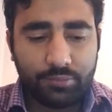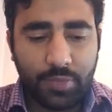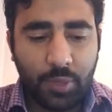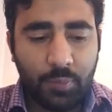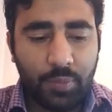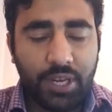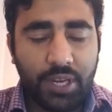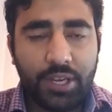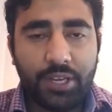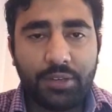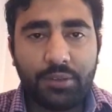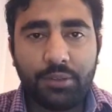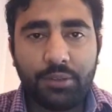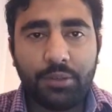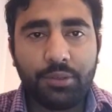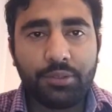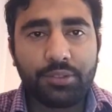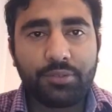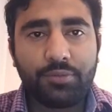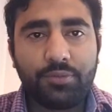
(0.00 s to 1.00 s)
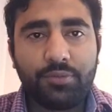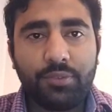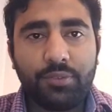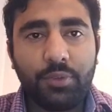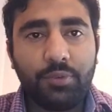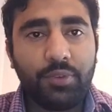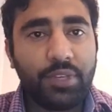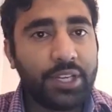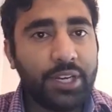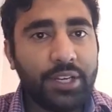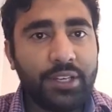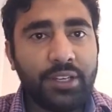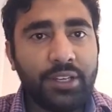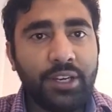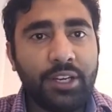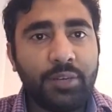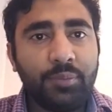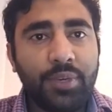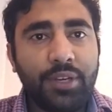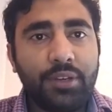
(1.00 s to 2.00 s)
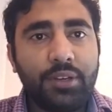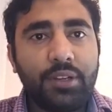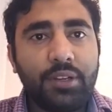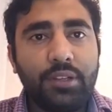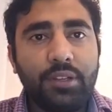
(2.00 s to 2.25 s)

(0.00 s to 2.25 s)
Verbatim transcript: apply to those. You will get an admit.